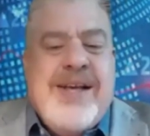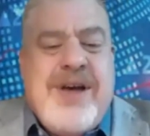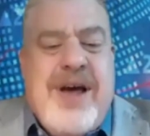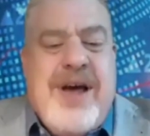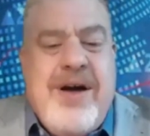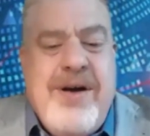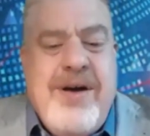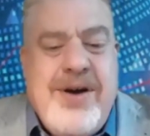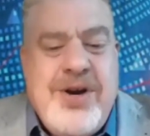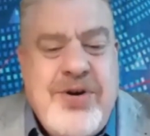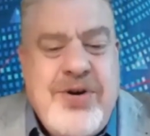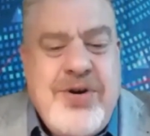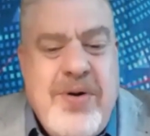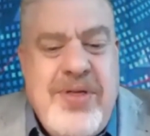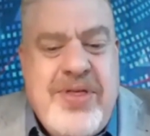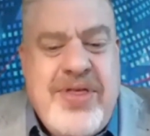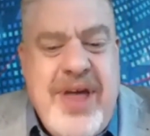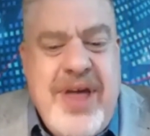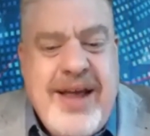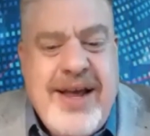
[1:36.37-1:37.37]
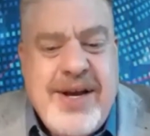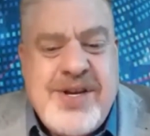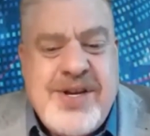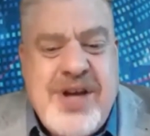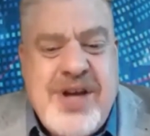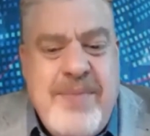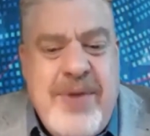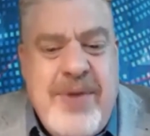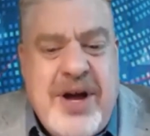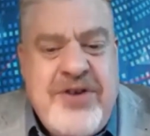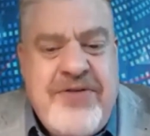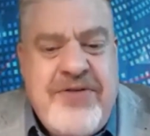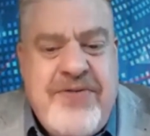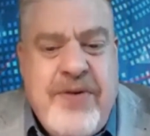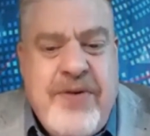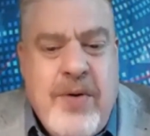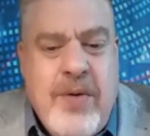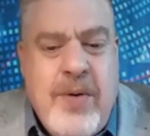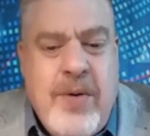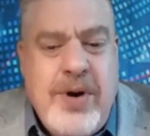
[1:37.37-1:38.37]
So, Sean, thank you so much
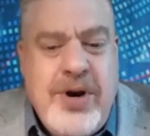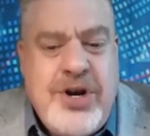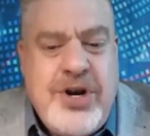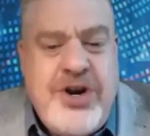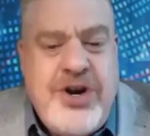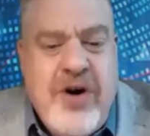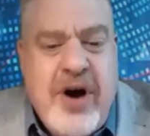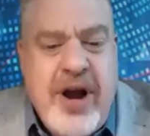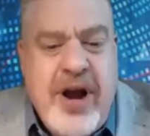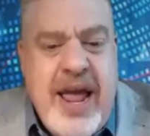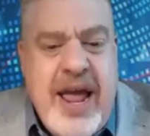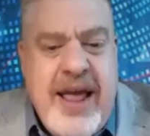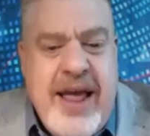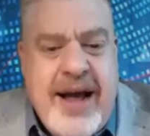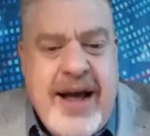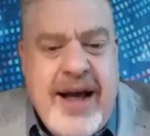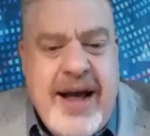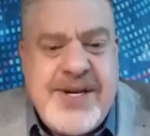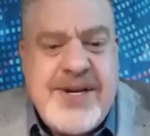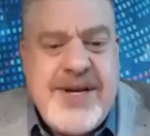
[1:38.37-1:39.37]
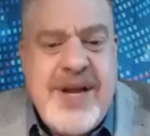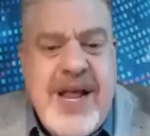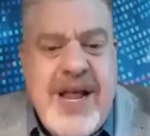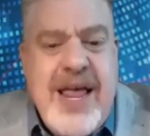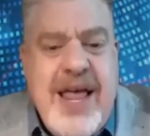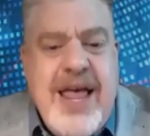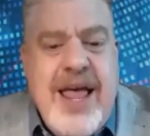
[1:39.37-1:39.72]
for joining us.